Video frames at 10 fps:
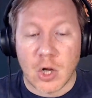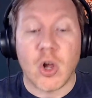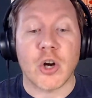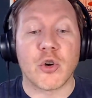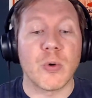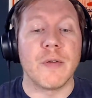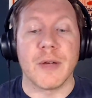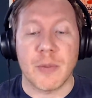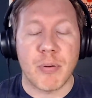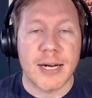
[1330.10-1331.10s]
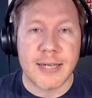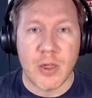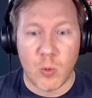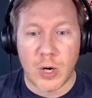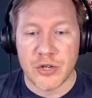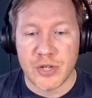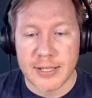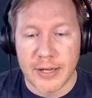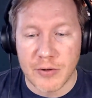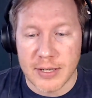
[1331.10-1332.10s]
Clark Griffith, president of the Washington
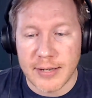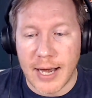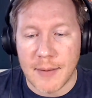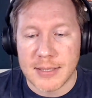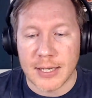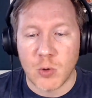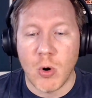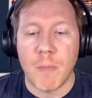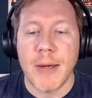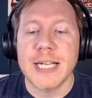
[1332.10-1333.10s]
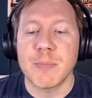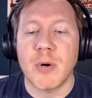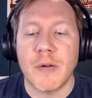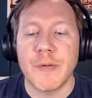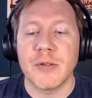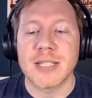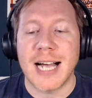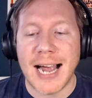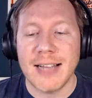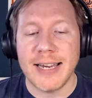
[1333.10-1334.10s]
Senators at the time, said, quote, "Baseball feels
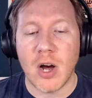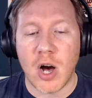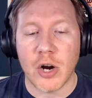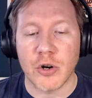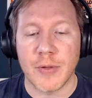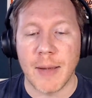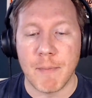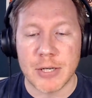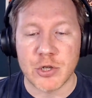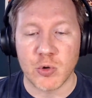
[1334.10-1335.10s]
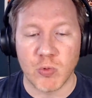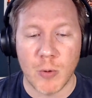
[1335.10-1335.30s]
highly honored that Mr.